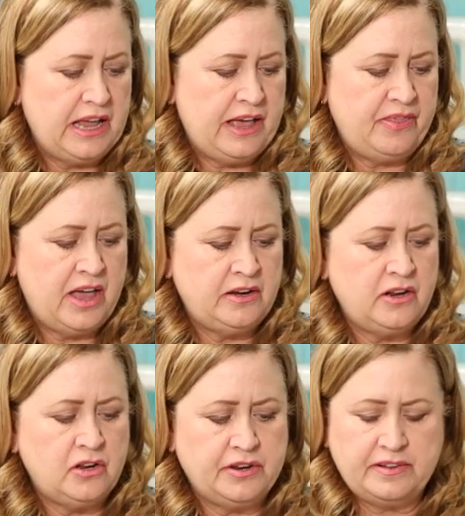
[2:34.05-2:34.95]
And then
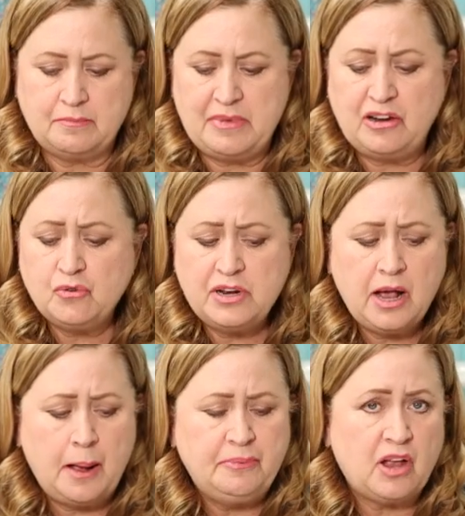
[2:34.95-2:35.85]
you need some measuring
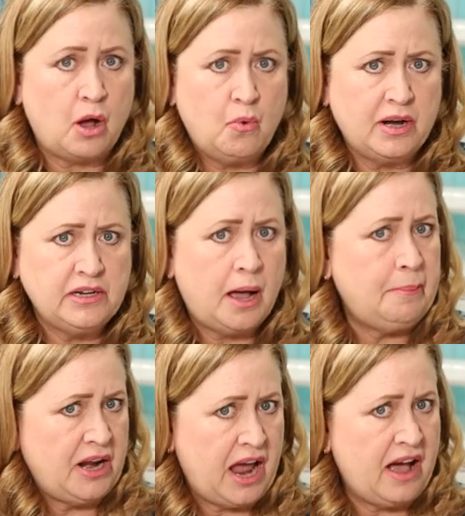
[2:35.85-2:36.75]
cups, a 1
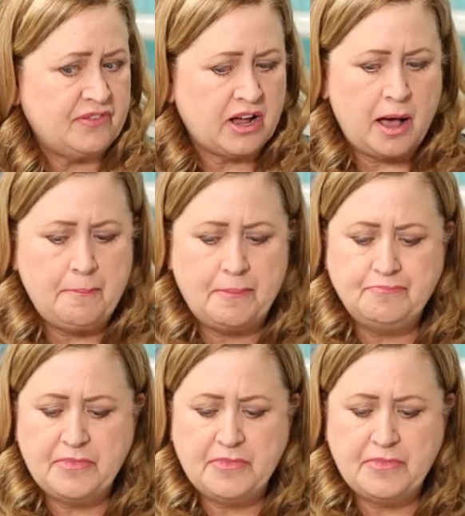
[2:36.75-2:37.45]
cup and a half a cup,